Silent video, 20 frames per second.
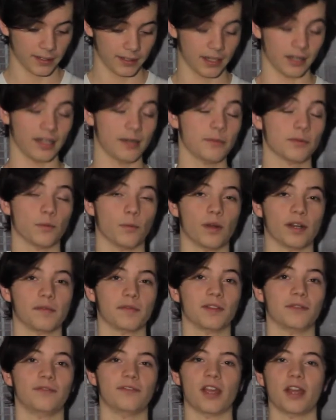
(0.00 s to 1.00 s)
now, he was one of
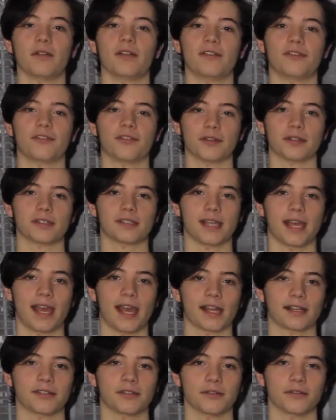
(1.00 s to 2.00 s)
the very first
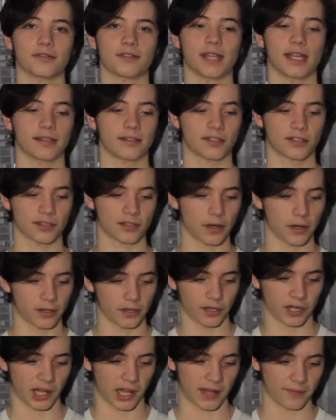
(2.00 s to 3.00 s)
actors that
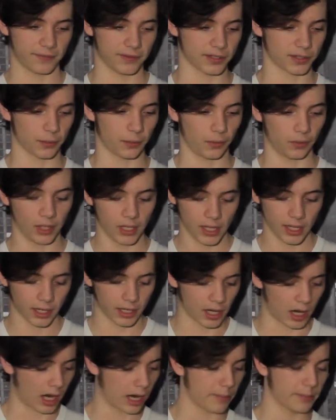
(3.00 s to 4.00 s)
started off this whole
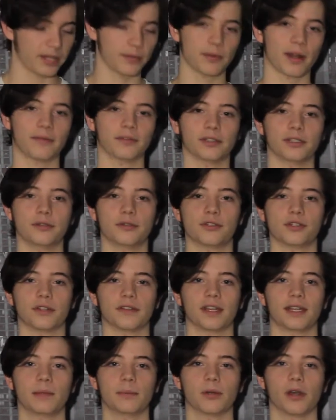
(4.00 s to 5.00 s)
comedy revolution
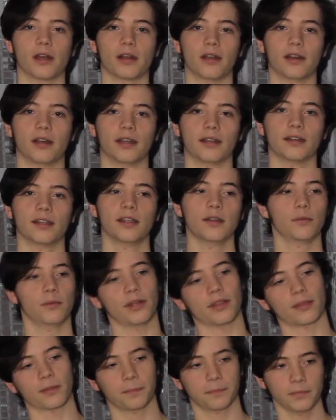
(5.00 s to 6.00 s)
that he brought on
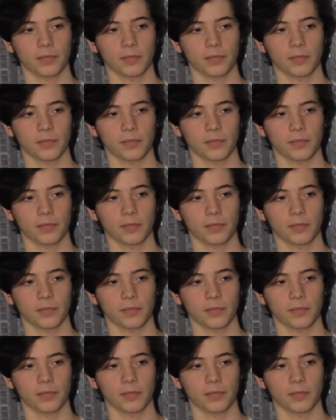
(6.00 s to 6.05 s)
with,